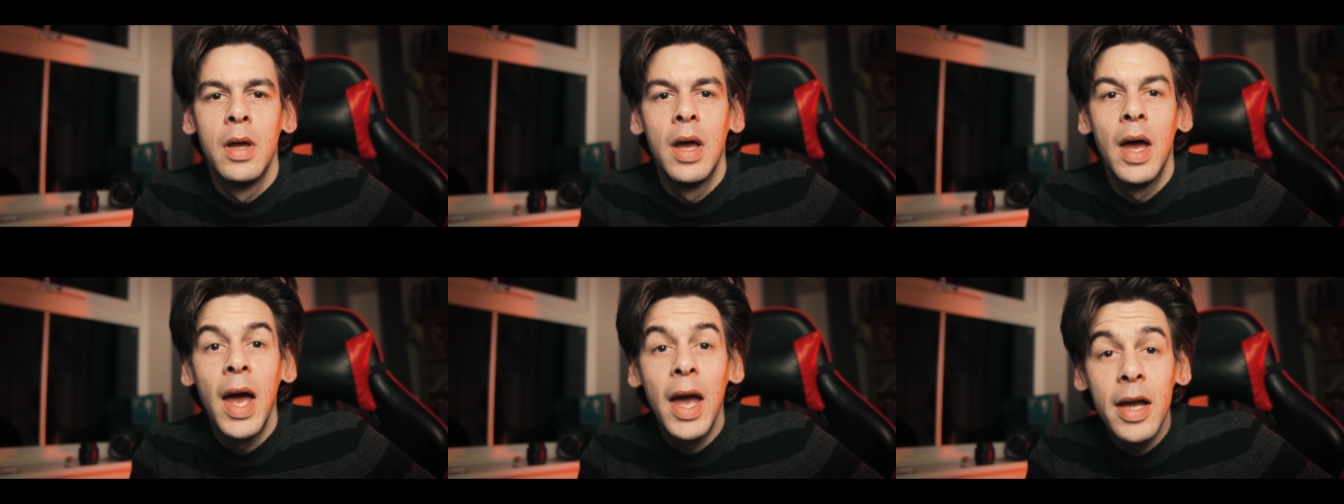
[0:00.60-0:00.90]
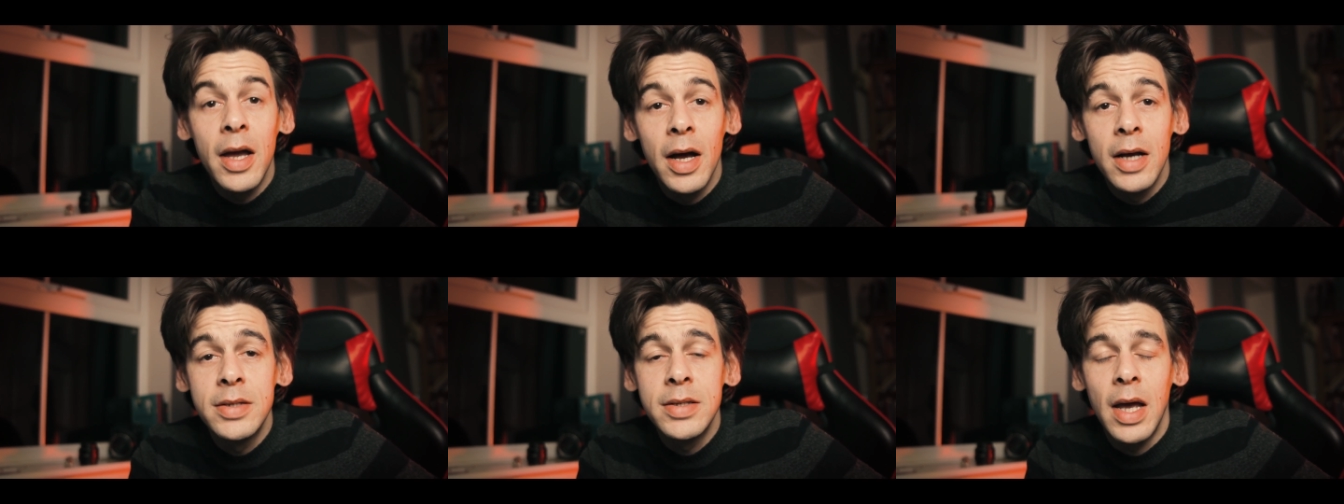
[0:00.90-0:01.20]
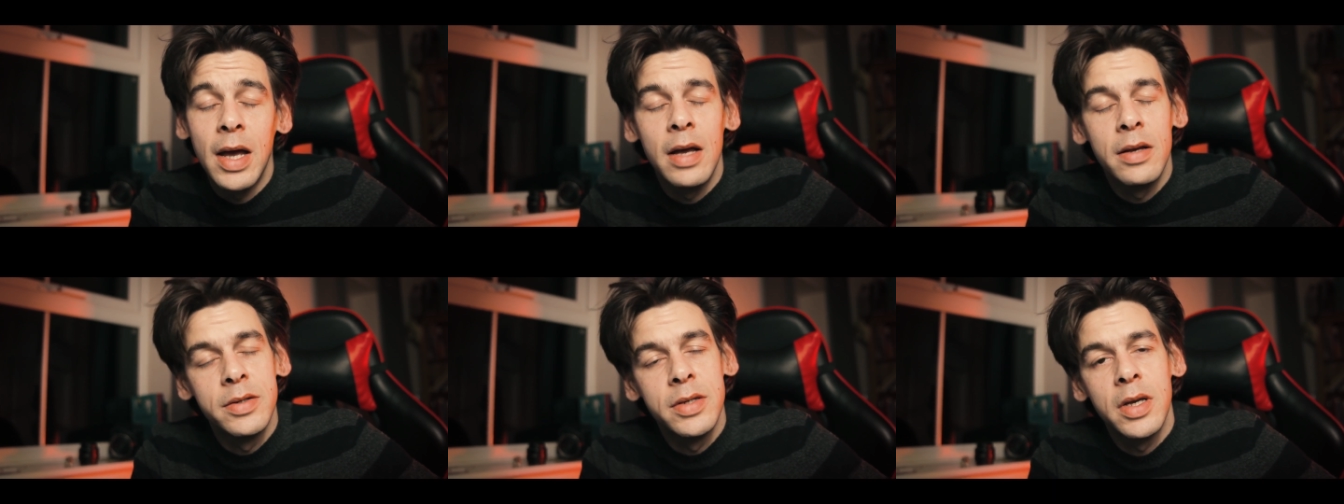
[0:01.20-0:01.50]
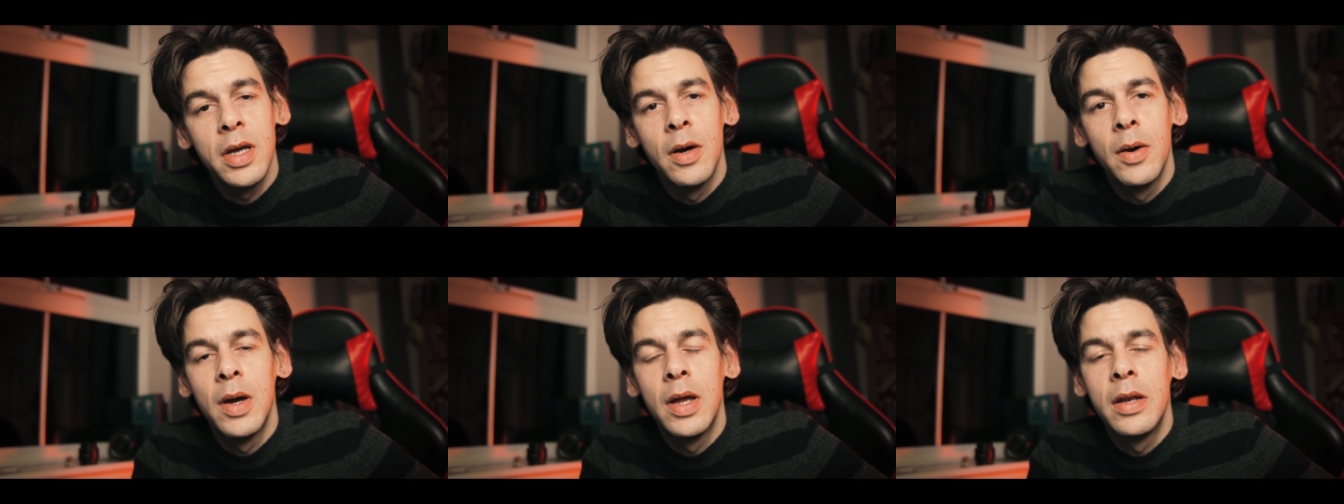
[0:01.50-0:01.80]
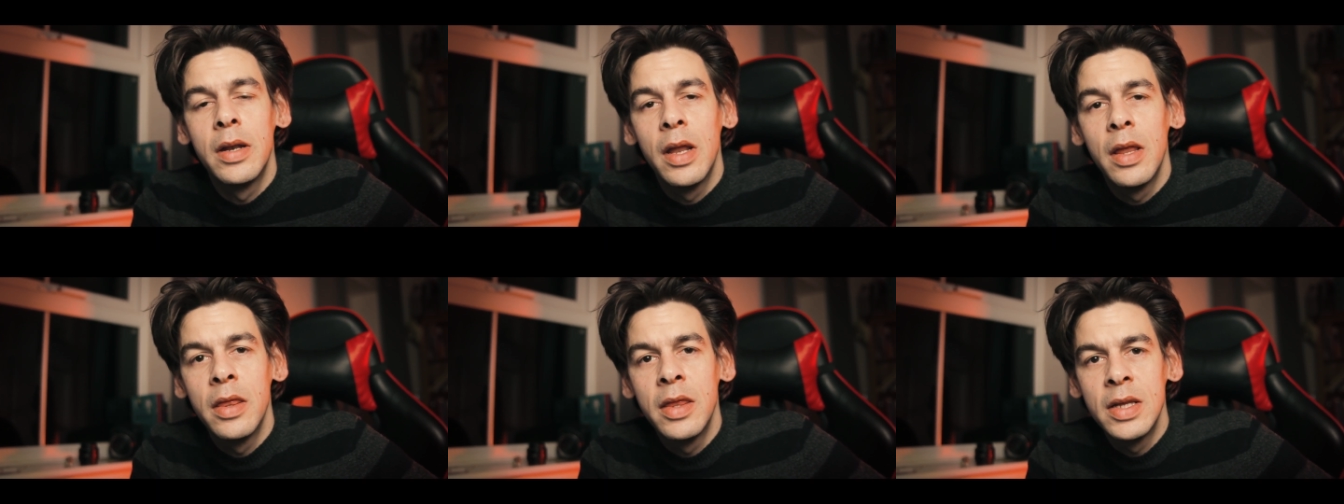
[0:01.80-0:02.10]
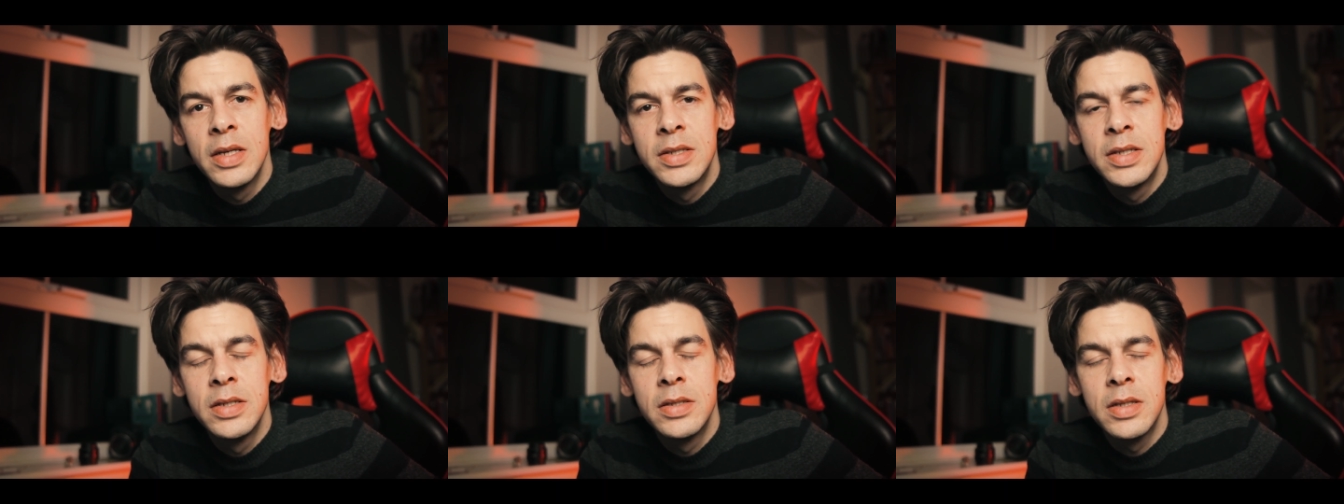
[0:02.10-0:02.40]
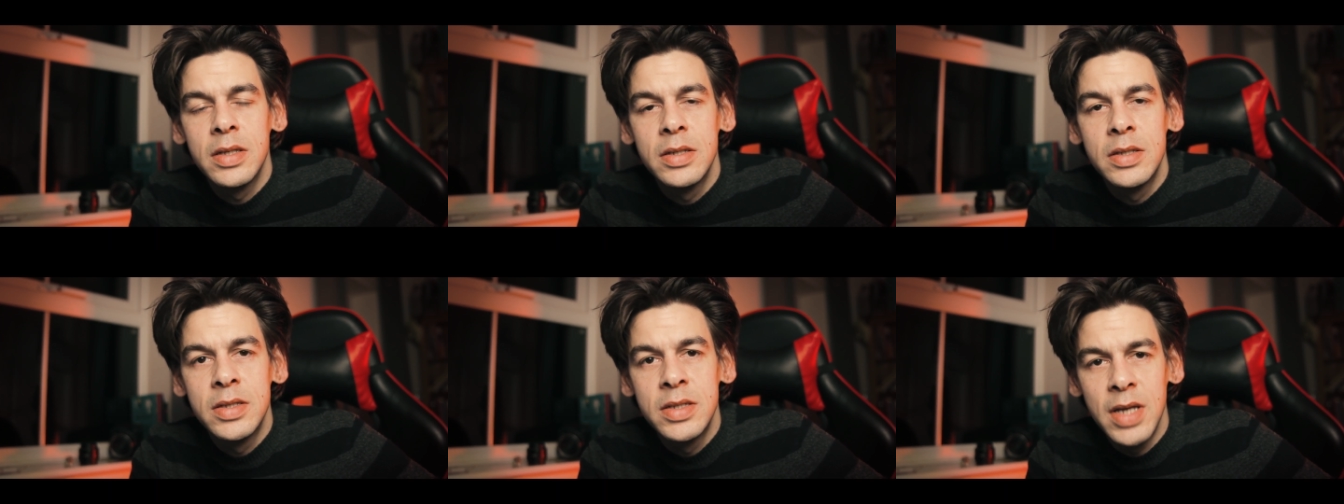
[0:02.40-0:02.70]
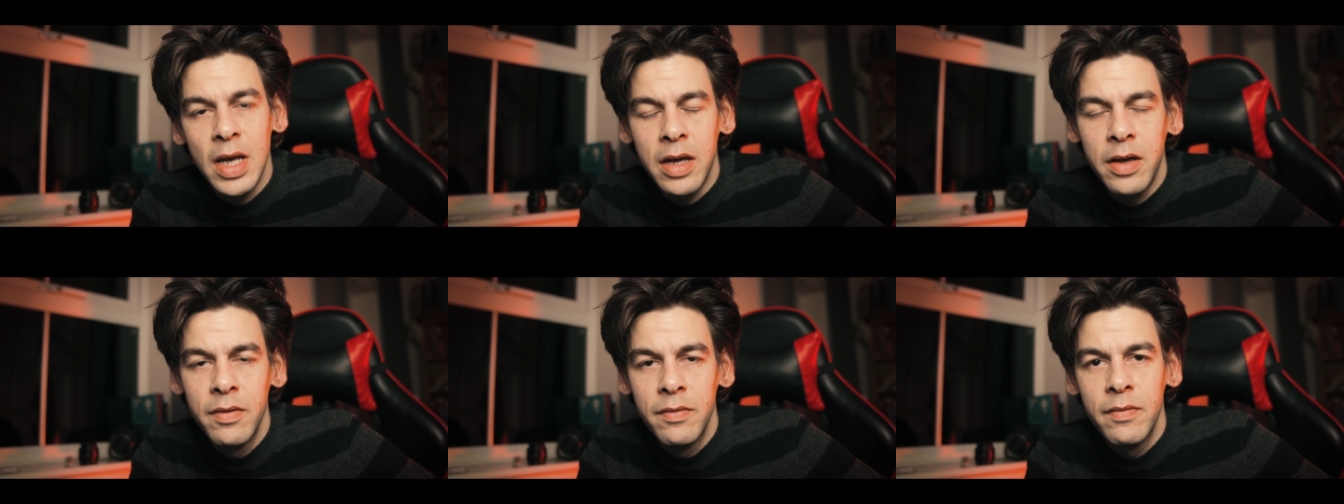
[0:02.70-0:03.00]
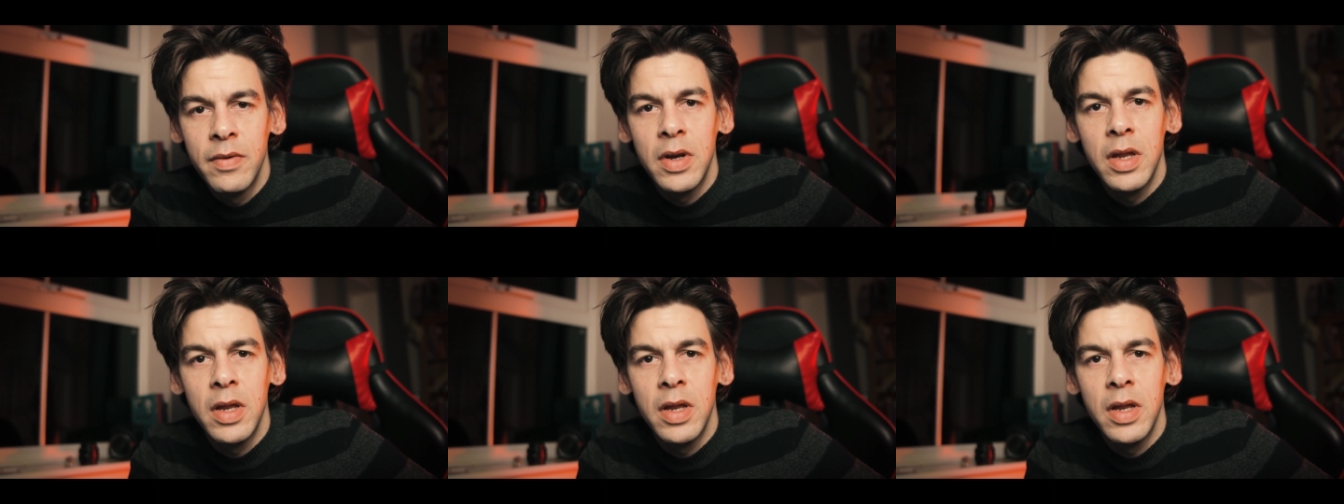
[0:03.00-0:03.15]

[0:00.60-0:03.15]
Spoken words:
Hey guys, how's it going? This is the second